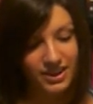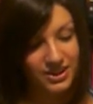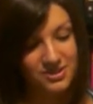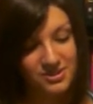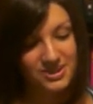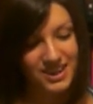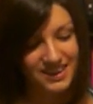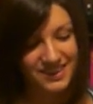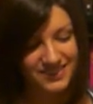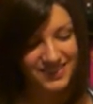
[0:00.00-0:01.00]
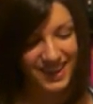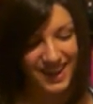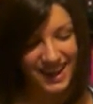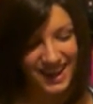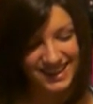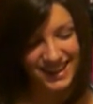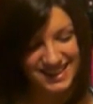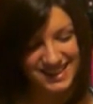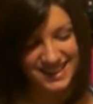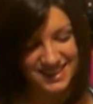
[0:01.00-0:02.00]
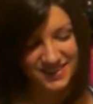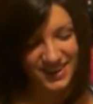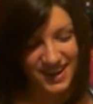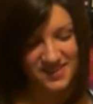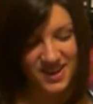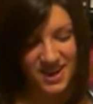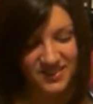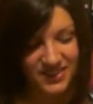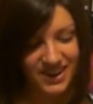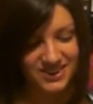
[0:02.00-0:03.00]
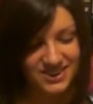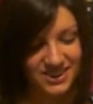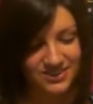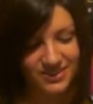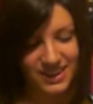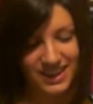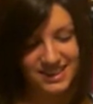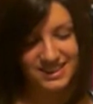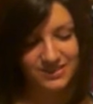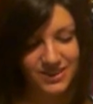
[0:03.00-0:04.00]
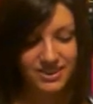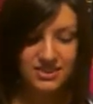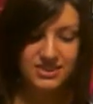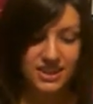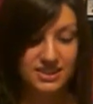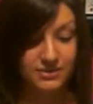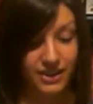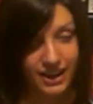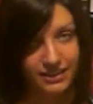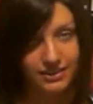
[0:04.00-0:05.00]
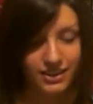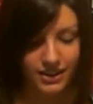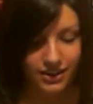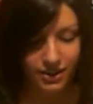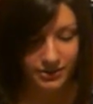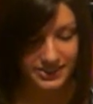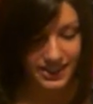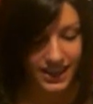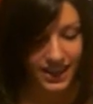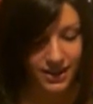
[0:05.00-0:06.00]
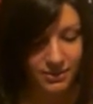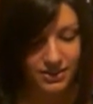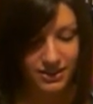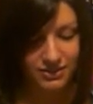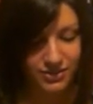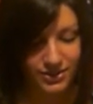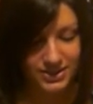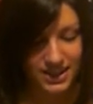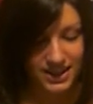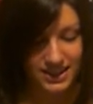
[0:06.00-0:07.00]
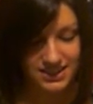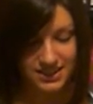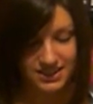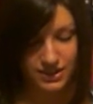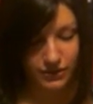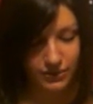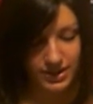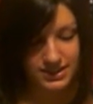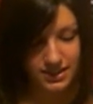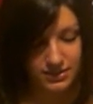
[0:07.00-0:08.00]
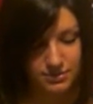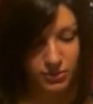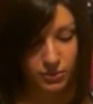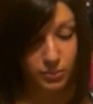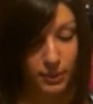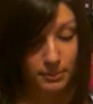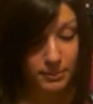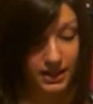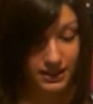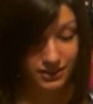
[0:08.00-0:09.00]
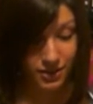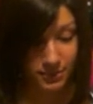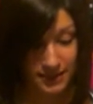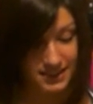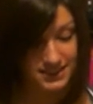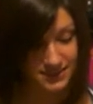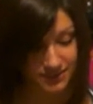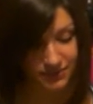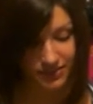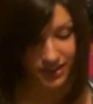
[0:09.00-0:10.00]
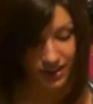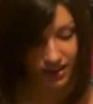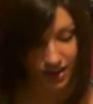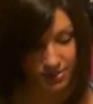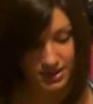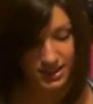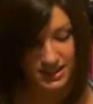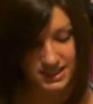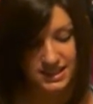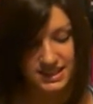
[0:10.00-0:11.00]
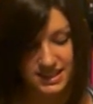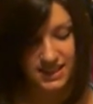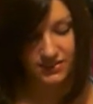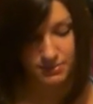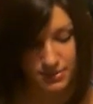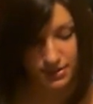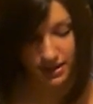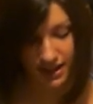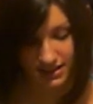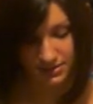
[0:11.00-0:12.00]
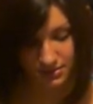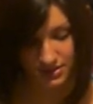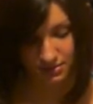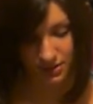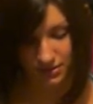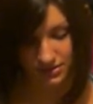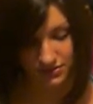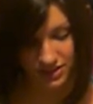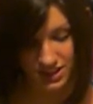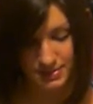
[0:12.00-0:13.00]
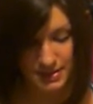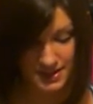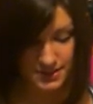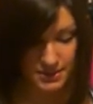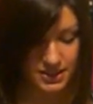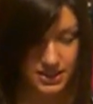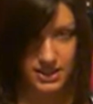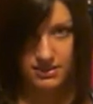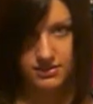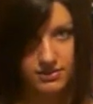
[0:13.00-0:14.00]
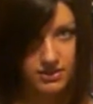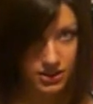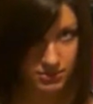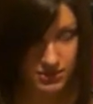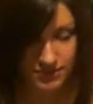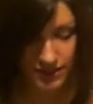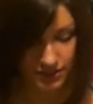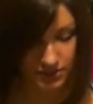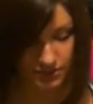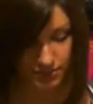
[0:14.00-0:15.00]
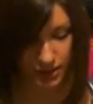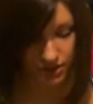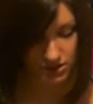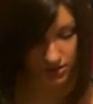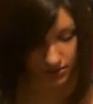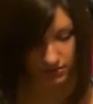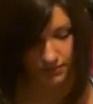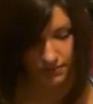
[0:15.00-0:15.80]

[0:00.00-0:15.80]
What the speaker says: Yahoo, yeah. In 1995, Microsoft released Windows 95, obviously. Within 4 days, the software sells more than 1 million copies. In 1997, Bill Gates was the world's richest businessman, and he was the founder of Microsoft.